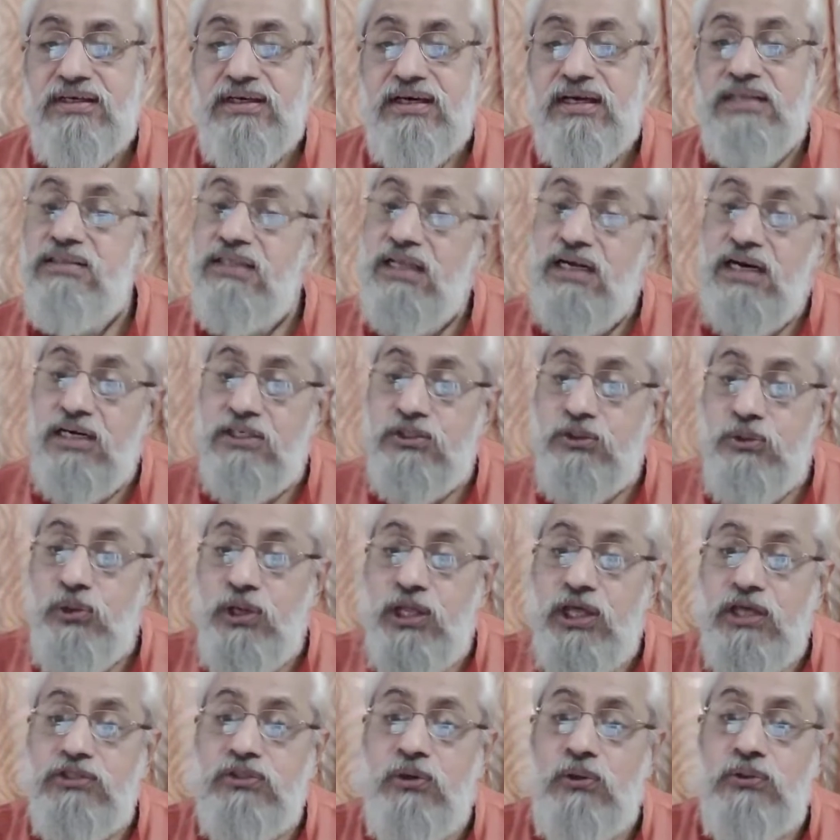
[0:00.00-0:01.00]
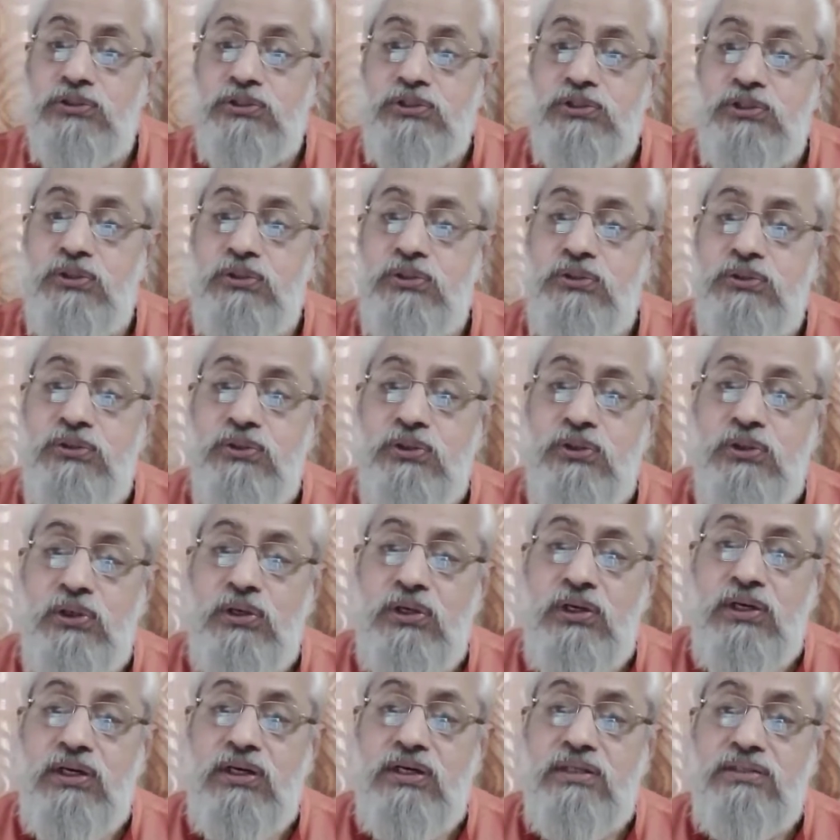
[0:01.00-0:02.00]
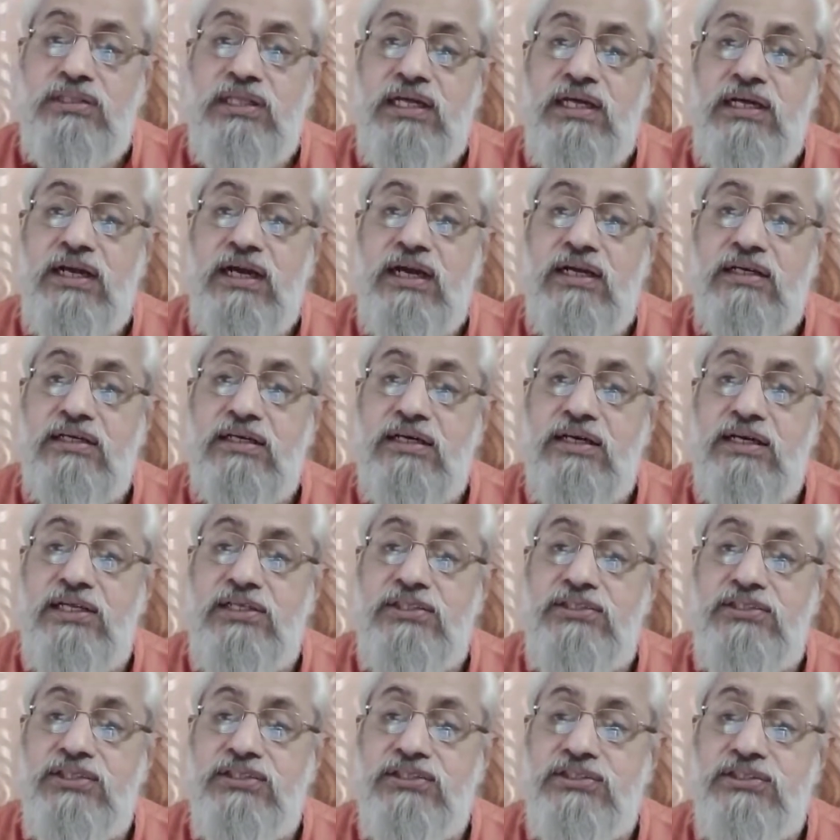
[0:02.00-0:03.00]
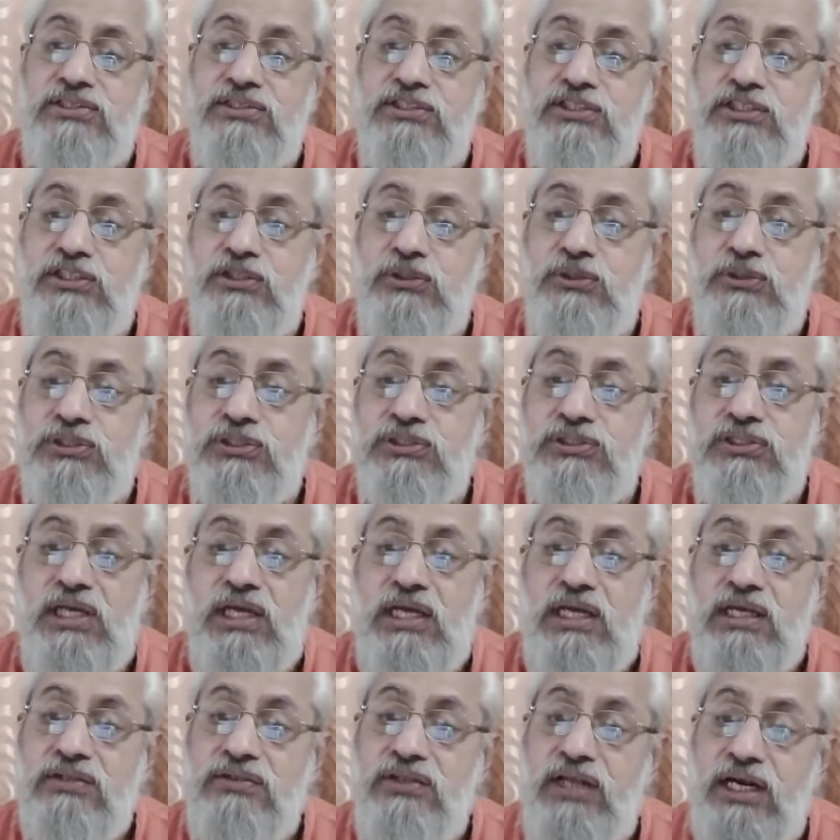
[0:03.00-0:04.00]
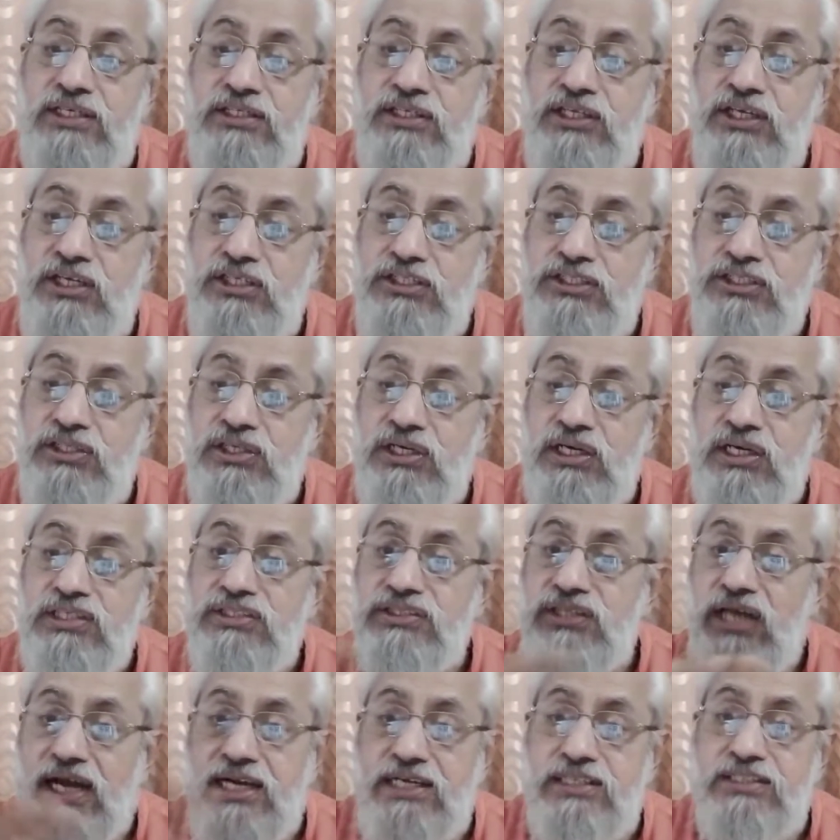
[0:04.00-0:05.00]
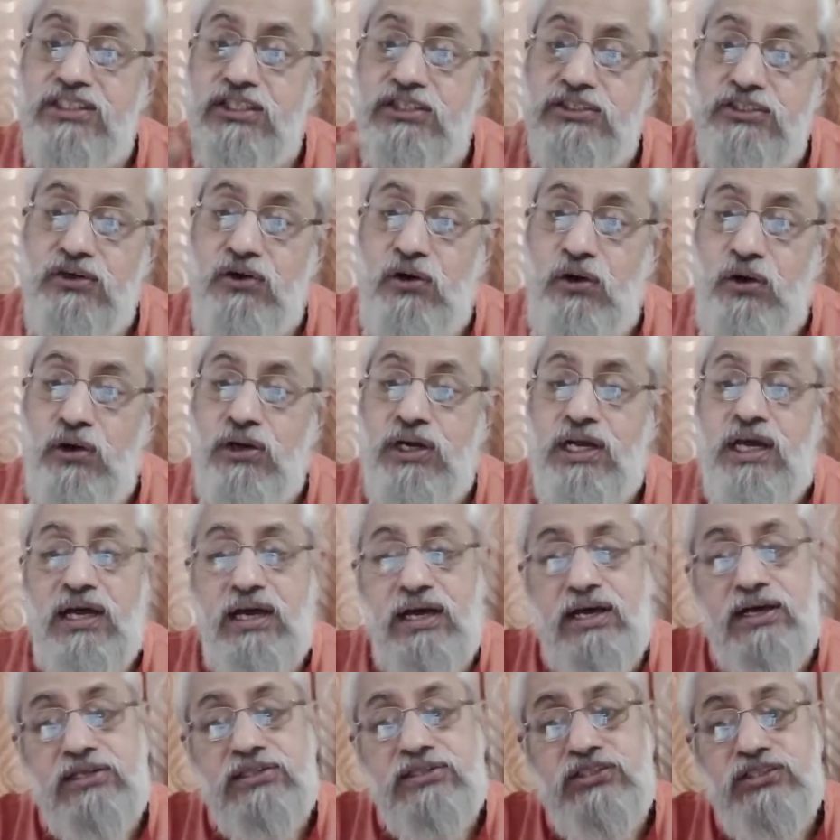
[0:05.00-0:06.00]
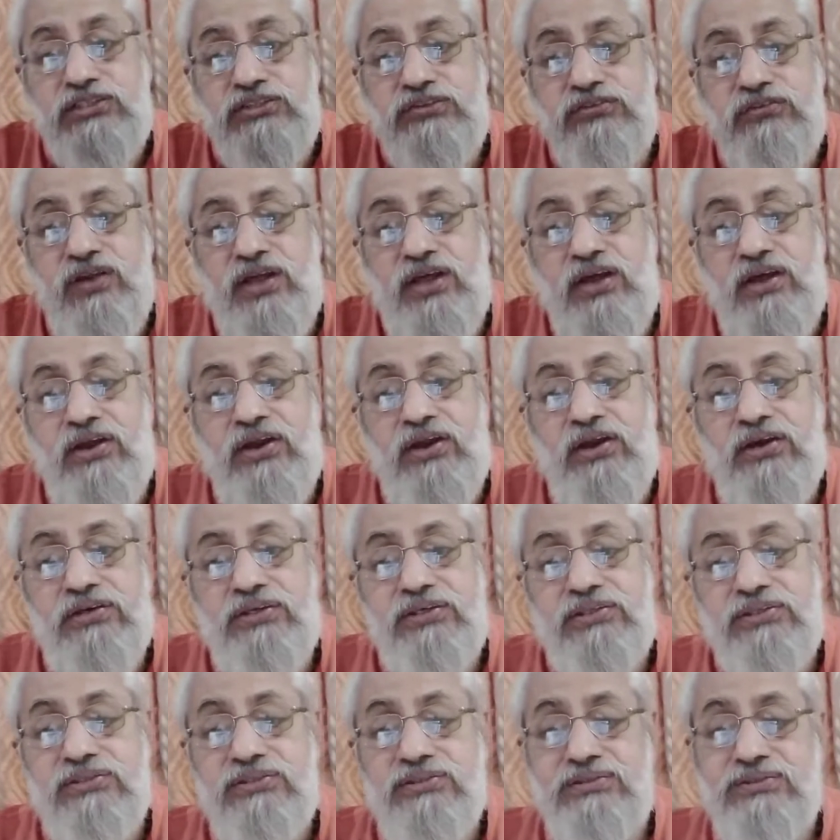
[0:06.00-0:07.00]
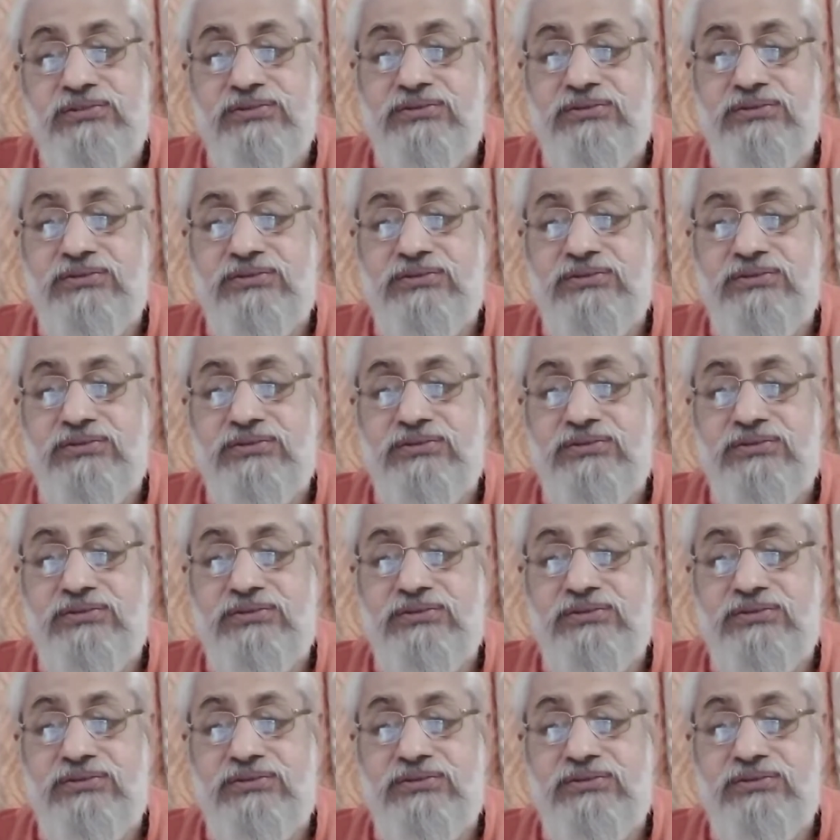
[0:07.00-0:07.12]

And there are today also, there are religious institutions that teach science is wrong, earth is flat.